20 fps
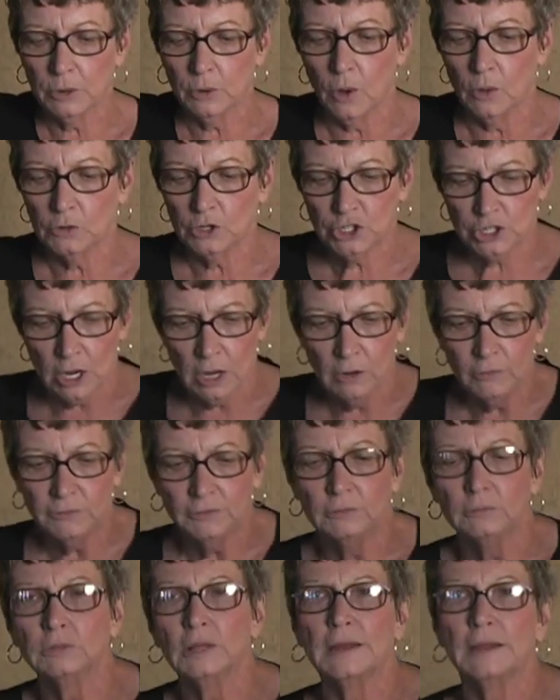it on the shelf,
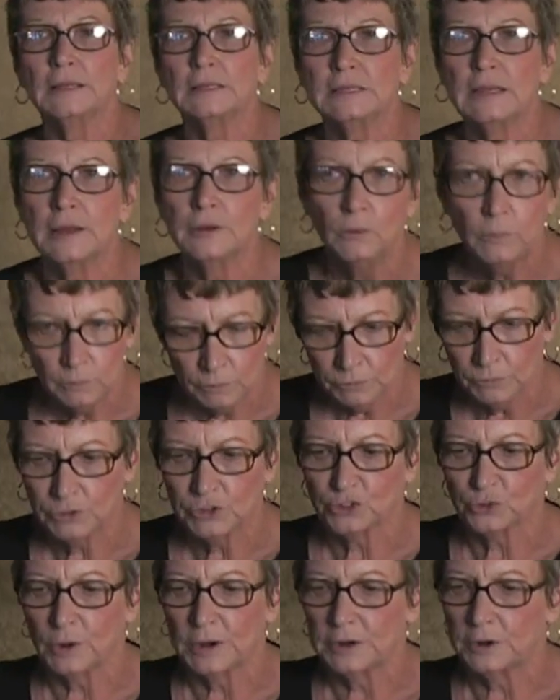let it settle,
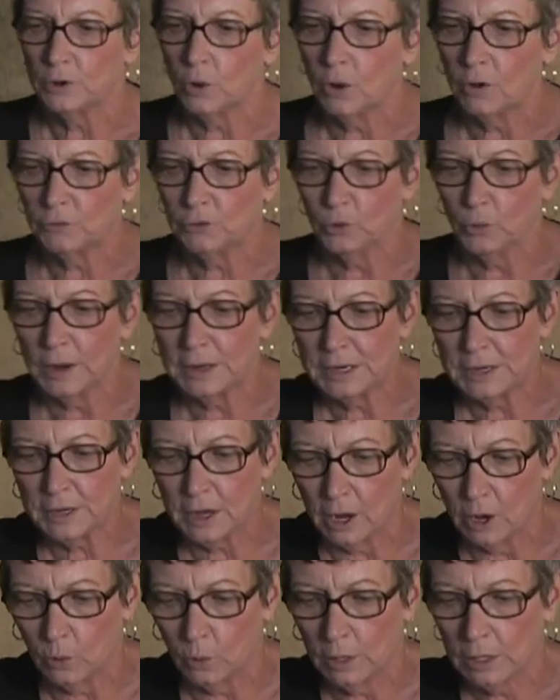strain it off, you're ready to
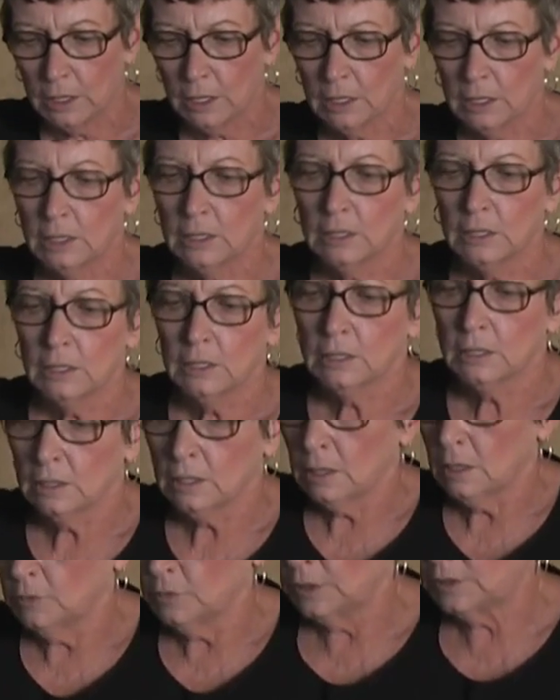go.
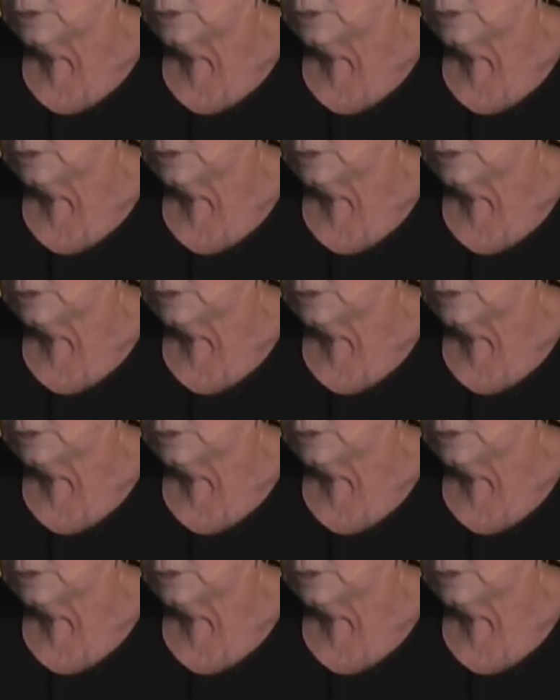The